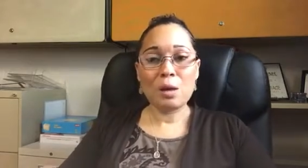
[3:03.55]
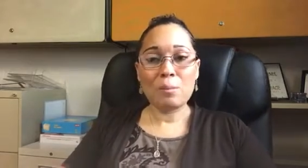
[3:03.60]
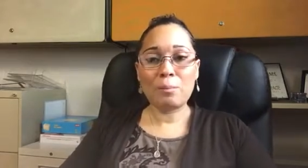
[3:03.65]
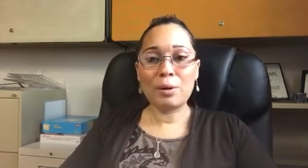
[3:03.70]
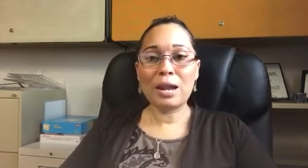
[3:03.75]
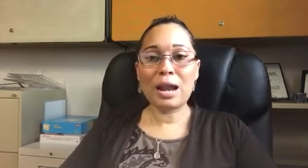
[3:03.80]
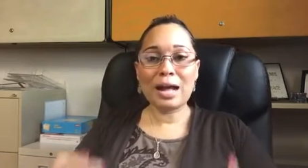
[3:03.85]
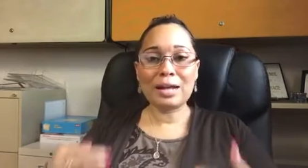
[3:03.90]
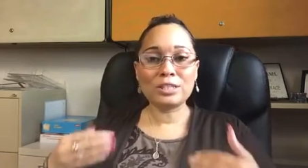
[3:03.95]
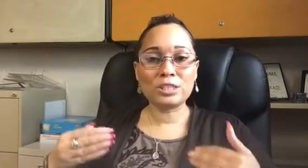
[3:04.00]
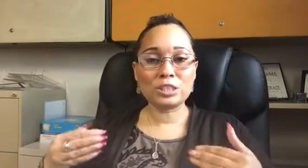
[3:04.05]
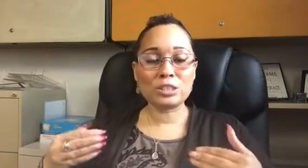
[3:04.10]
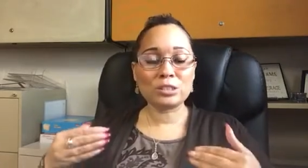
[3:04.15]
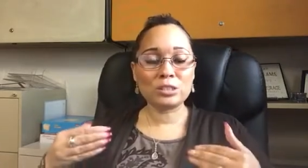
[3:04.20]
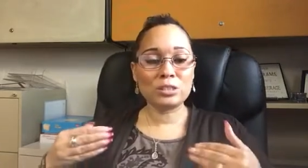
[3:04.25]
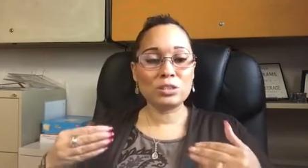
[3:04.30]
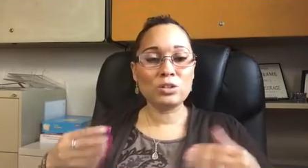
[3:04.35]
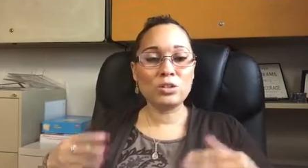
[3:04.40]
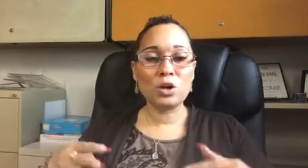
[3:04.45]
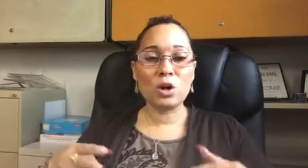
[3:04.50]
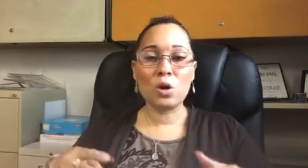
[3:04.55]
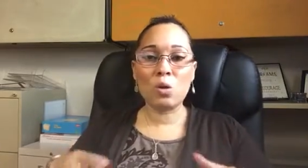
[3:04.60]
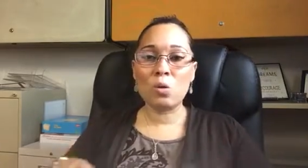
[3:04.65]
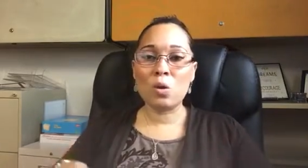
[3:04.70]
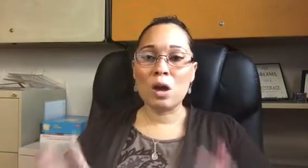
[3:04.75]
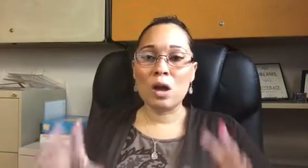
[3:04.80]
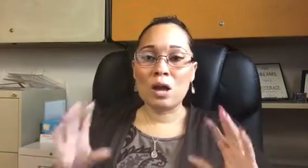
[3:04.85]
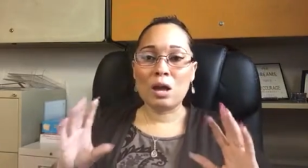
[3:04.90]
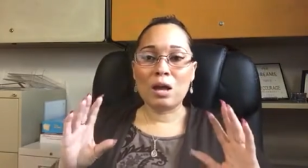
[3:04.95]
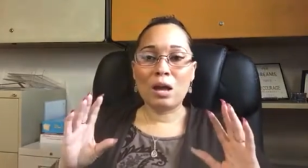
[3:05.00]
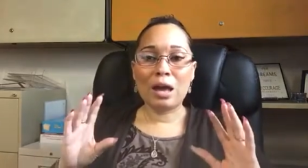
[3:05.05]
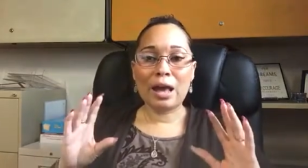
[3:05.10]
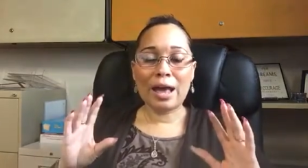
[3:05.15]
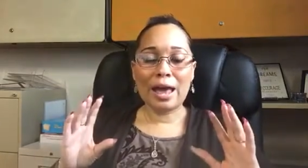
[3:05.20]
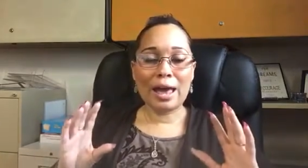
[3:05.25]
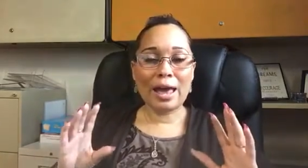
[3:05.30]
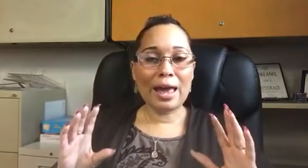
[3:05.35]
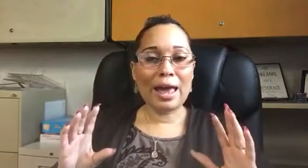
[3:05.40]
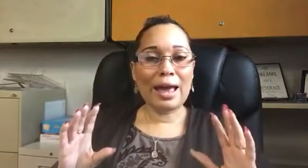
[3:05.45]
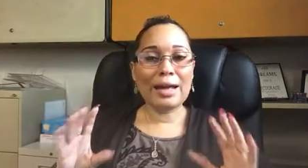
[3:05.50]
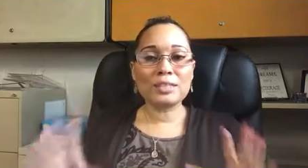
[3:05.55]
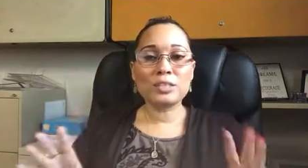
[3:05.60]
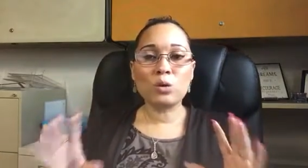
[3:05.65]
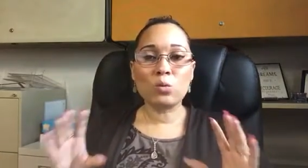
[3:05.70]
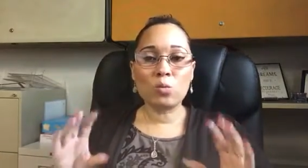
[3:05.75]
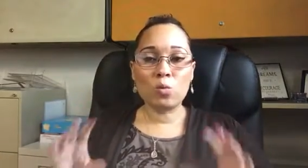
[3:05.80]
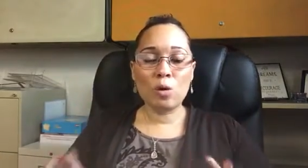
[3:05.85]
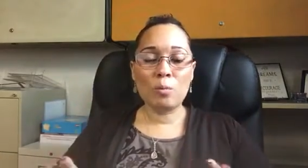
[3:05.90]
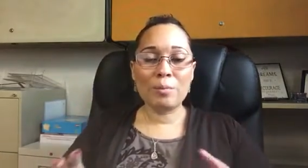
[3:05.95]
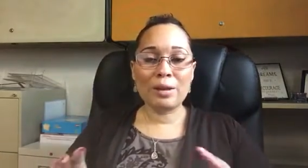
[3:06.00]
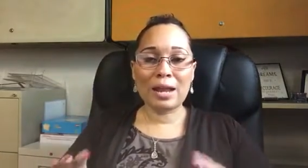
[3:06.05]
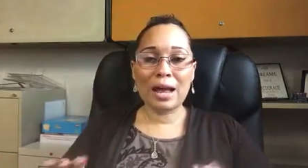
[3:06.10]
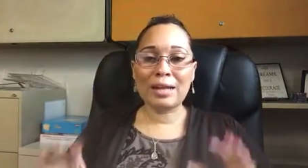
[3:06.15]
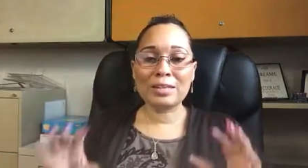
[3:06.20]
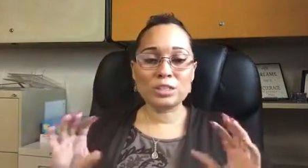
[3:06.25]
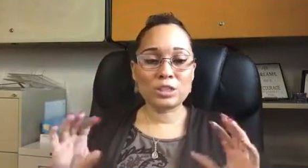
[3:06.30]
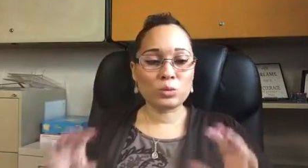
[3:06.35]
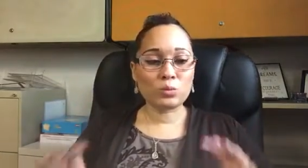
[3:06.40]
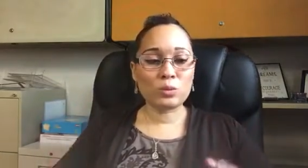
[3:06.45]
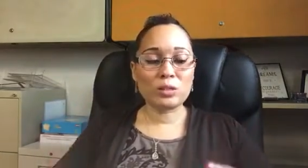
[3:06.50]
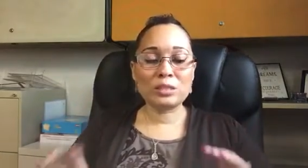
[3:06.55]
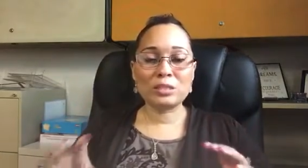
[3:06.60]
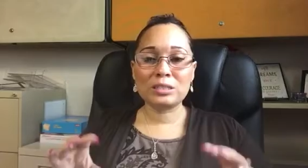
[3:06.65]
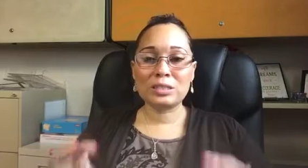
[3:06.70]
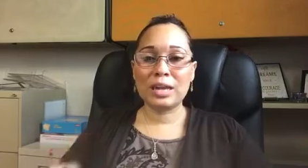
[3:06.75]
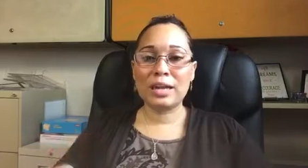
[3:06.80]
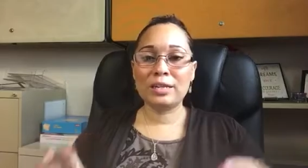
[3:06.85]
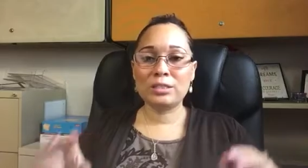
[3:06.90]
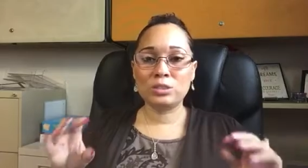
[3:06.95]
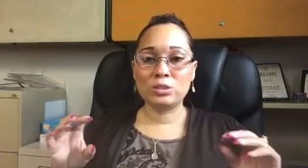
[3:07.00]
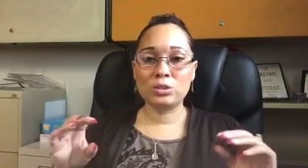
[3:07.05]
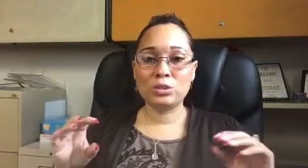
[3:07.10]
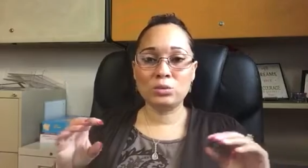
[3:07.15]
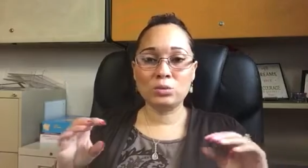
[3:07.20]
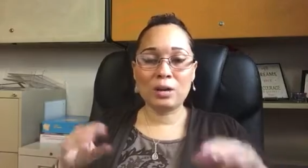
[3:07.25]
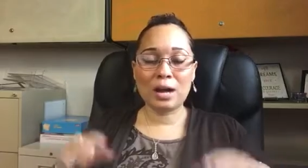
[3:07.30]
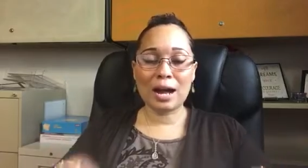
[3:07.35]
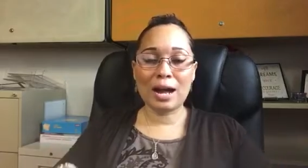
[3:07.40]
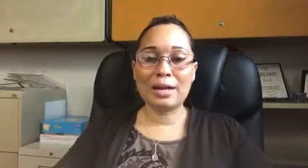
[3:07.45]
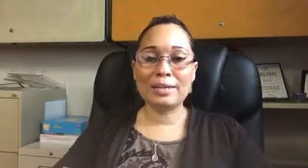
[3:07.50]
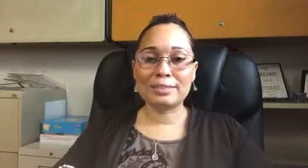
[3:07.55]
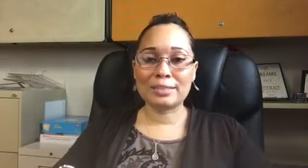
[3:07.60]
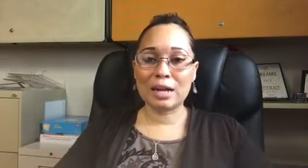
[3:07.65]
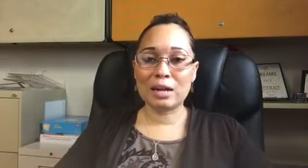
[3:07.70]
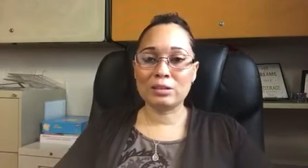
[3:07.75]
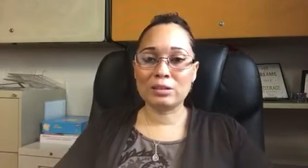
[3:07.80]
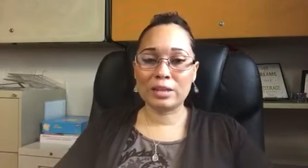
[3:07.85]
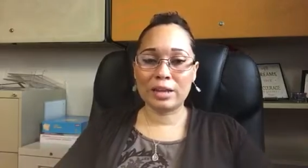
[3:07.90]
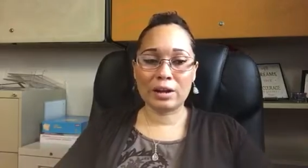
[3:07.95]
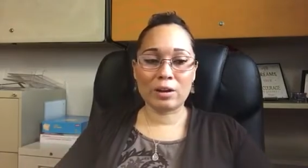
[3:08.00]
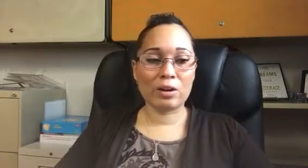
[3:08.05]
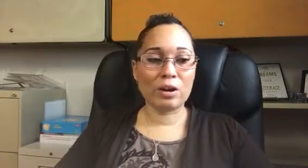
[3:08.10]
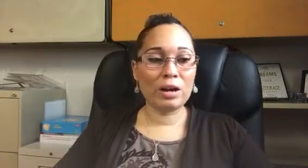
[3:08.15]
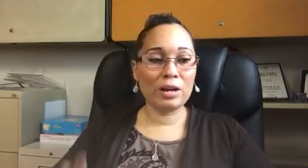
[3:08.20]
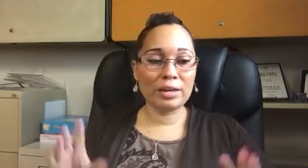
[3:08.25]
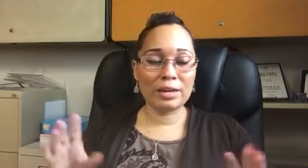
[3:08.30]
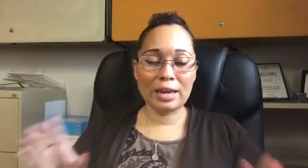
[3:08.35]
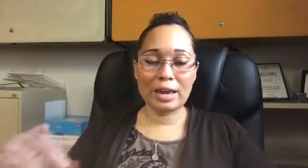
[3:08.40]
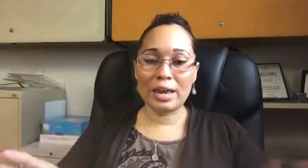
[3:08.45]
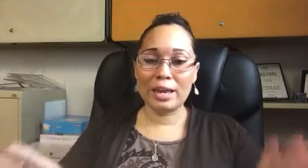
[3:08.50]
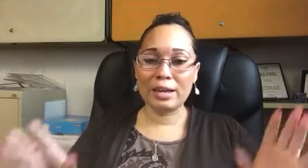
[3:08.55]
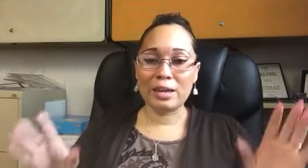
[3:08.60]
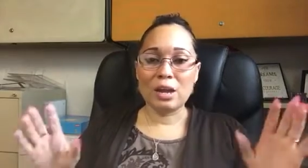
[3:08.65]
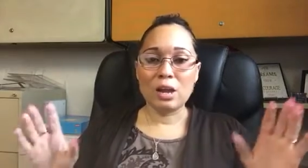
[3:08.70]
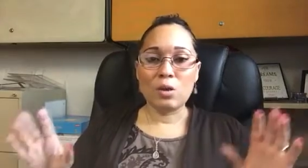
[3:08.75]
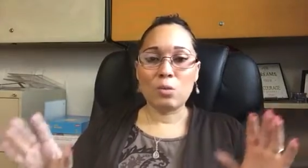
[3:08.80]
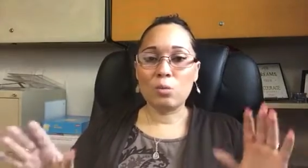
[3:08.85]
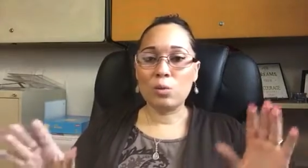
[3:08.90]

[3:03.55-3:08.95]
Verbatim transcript: But I just, you know, as a woman, I just want to say to you guys out there again,